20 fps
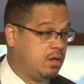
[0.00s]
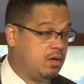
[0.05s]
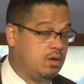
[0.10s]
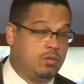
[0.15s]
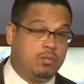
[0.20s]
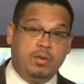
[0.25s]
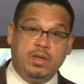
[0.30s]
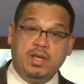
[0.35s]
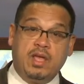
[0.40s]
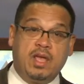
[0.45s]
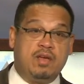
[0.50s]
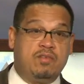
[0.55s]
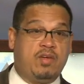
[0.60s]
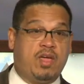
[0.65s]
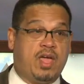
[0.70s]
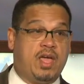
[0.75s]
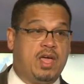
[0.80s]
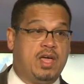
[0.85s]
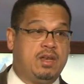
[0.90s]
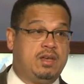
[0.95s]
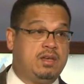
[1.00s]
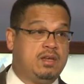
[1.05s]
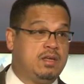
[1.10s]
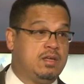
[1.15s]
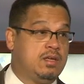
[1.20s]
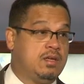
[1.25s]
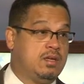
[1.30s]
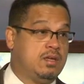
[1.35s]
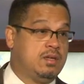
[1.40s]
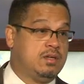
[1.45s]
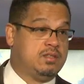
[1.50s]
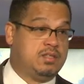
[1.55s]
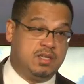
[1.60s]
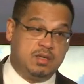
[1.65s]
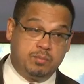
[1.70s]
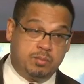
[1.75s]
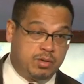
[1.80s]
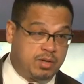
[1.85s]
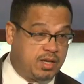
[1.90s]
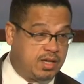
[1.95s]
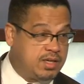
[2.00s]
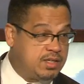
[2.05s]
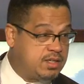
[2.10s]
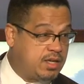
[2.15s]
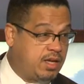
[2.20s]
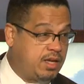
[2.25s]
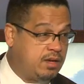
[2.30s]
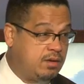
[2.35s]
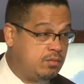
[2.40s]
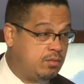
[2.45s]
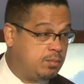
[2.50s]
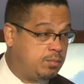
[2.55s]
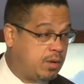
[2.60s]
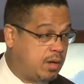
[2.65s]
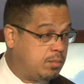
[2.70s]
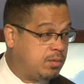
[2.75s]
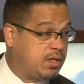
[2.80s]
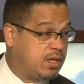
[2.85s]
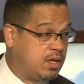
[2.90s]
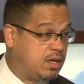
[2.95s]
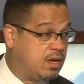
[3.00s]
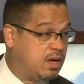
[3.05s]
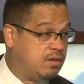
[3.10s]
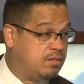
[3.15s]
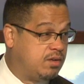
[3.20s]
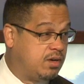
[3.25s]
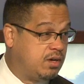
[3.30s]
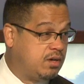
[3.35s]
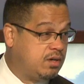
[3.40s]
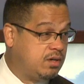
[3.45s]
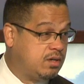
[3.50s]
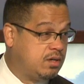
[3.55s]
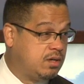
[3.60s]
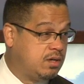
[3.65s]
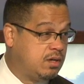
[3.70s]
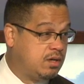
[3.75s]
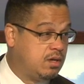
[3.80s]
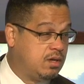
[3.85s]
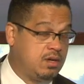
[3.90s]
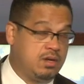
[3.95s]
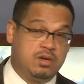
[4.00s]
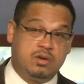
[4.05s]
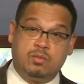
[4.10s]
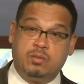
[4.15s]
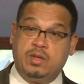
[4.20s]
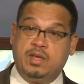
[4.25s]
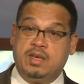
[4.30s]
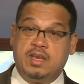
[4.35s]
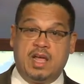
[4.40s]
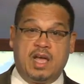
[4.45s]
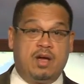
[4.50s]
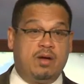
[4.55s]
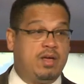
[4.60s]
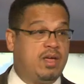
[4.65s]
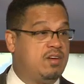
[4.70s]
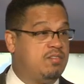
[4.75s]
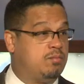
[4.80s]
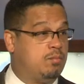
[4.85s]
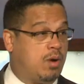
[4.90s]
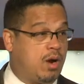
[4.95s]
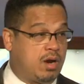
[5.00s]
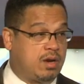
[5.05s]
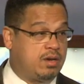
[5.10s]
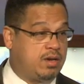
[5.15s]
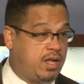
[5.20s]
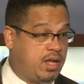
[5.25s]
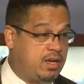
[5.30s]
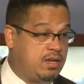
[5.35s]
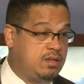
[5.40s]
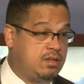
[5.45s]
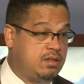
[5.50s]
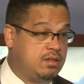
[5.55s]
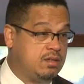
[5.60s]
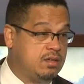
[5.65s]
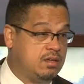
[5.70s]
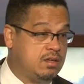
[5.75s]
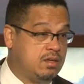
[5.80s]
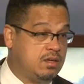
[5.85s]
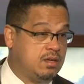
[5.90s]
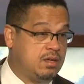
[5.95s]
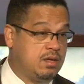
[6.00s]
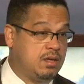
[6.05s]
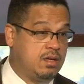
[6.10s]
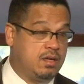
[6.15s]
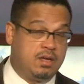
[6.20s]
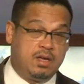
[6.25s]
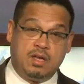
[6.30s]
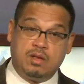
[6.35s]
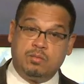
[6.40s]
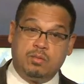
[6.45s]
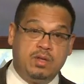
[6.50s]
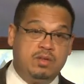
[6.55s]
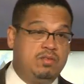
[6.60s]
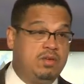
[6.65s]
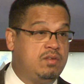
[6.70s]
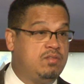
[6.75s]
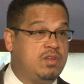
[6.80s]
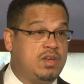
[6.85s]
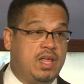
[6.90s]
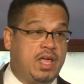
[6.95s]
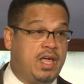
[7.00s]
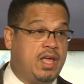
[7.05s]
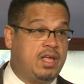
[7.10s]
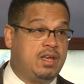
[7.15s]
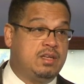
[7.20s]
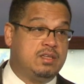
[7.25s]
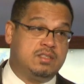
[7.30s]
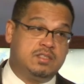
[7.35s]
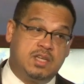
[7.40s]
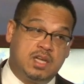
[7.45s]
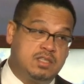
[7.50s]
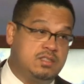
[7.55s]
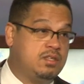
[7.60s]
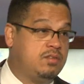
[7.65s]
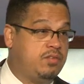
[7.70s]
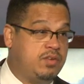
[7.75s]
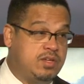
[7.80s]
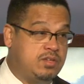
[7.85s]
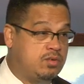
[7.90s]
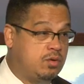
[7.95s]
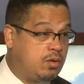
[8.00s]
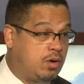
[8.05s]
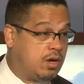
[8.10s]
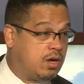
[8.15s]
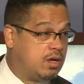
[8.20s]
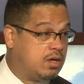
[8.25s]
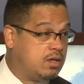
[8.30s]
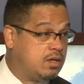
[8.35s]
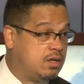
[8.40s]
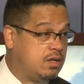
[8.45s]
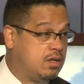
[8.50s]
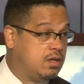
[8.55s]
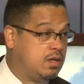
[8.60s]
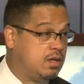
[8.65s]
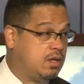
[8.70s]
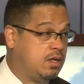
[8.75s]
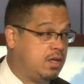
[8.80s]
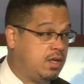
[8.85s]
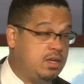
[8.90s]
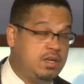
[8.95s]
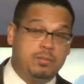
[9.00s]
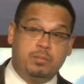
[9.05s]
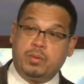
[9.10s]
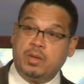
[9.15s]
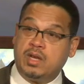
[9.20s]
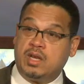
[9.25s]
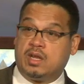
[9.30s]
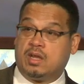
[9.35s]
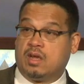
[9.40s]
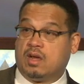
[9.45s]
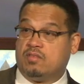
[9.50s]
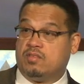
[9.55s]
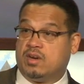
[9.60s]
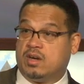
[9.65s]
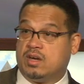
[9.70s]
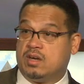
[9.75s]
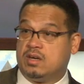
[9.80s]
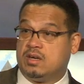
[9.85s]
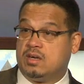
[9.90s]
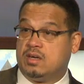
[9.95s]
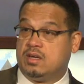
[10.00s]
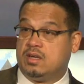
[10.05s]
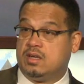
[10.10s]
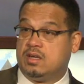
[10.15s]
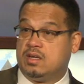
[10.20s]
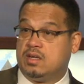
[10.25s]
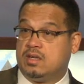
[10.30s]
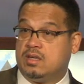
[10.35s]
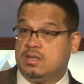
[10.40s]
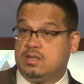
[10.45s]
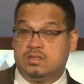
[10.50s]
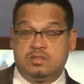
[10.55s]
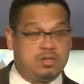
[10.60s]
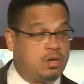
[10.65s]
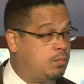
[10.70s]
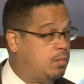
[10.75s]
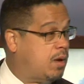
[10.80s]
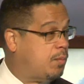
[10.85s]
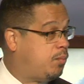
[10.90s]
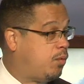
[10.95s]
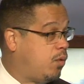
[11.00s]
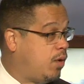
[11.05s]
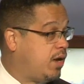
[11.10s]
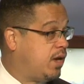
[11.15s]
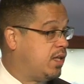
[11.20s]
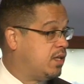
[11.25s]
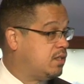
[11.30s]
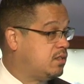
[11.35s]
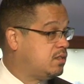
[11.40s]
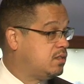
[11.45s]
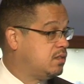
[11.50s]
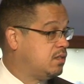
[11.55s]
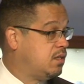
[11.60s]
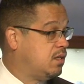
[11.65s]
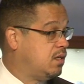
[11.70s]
We have had Tim Pawlenty, Republican governor. We now have Mark Dayton. And we've even had Jesse Ventura, independent governor. So my point is,